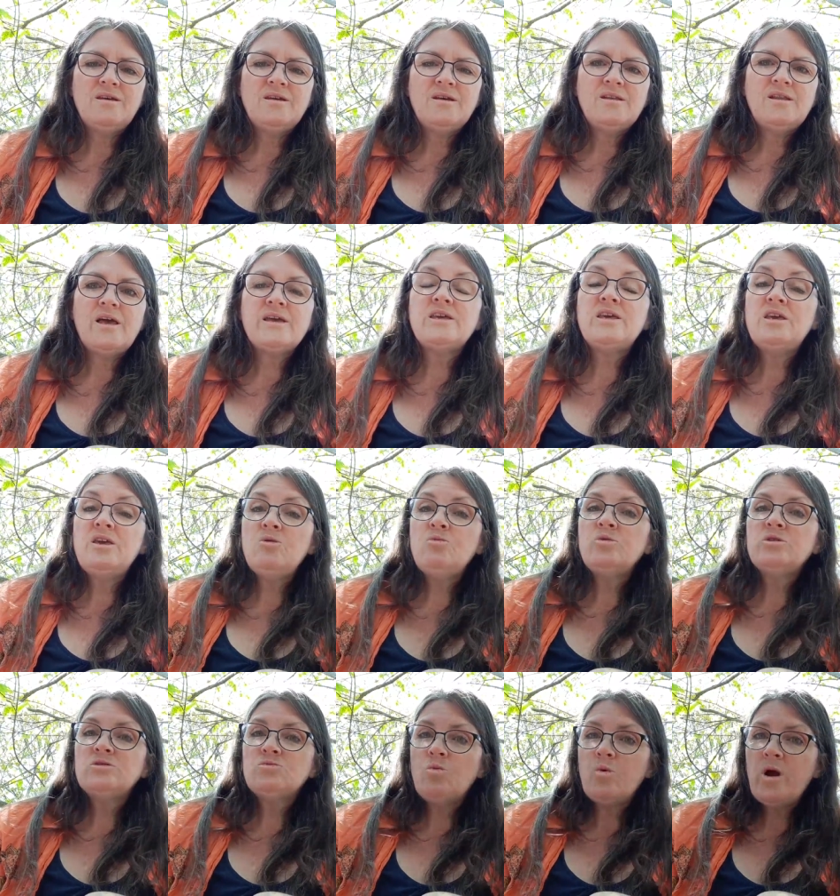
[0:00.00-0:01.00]
Like he
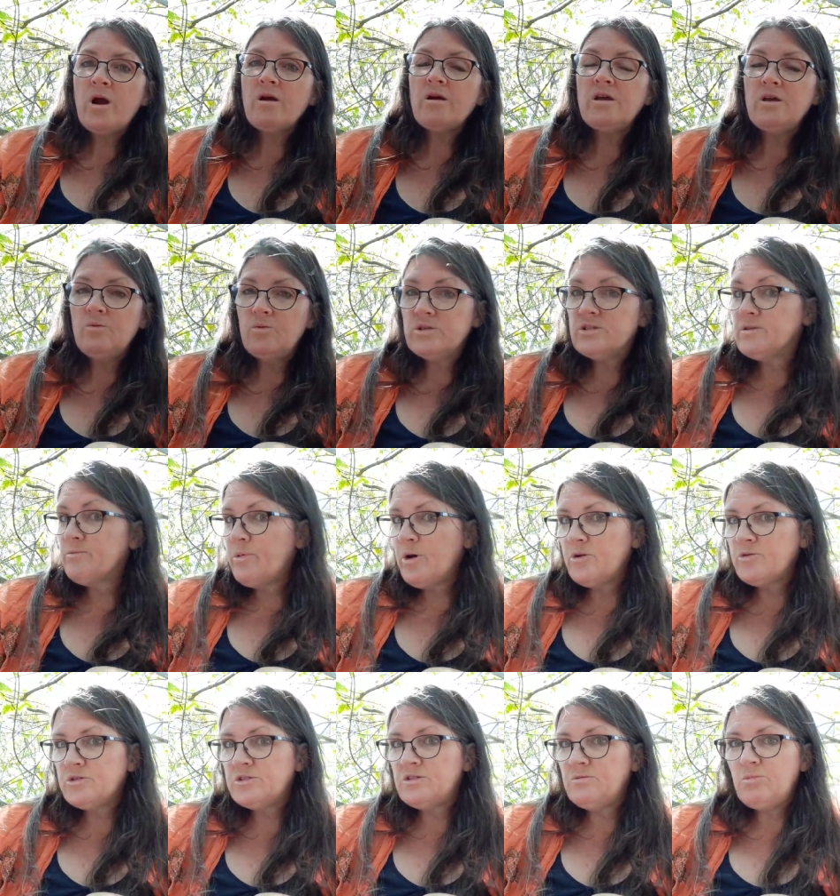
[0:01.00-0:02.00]
was where he was
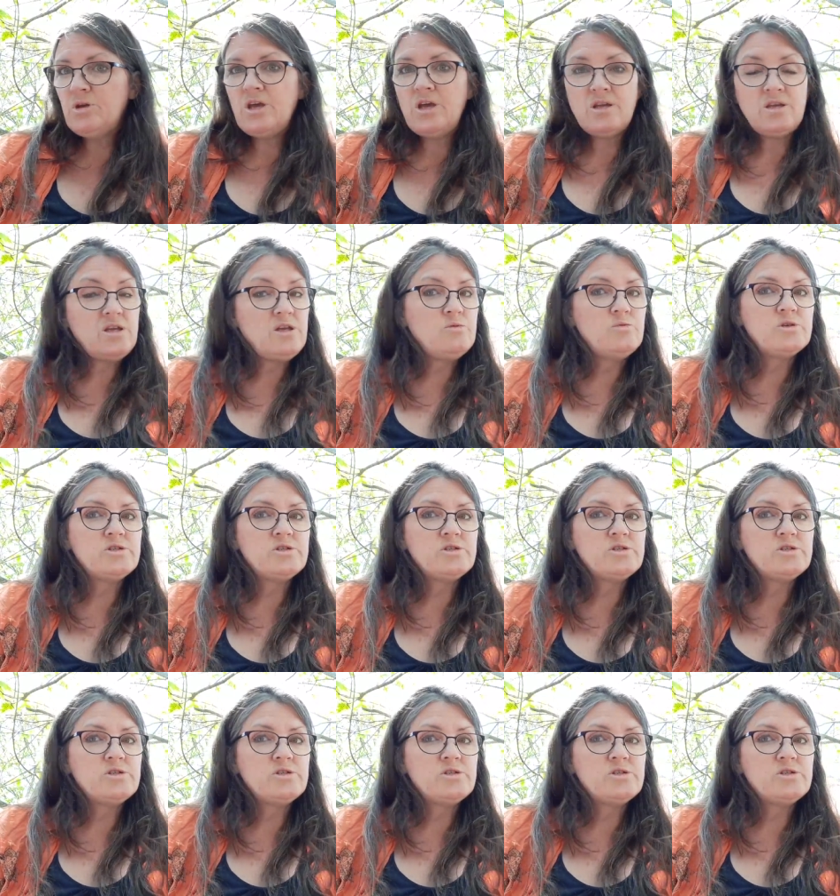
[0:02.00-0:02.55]
supposed to be, and he was